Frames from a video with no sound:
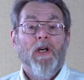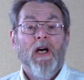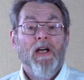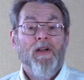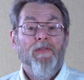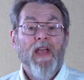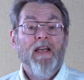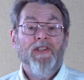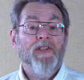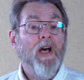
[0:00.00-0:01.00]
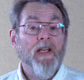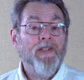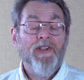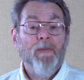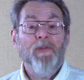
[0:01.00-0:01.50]
That is not
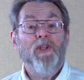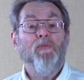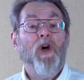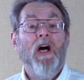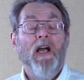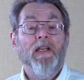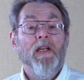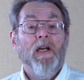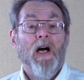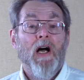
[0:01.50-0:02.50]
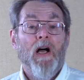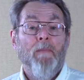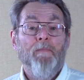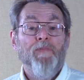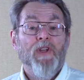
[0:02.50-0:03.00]
accepted by
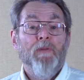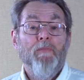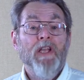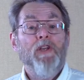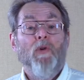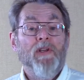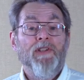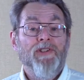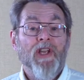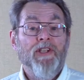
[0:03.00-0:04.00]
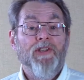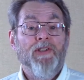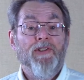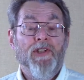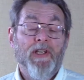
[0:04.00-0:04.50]
many
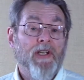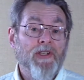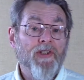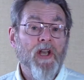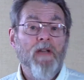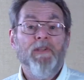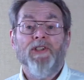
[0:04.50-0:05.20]
organizations in Islam.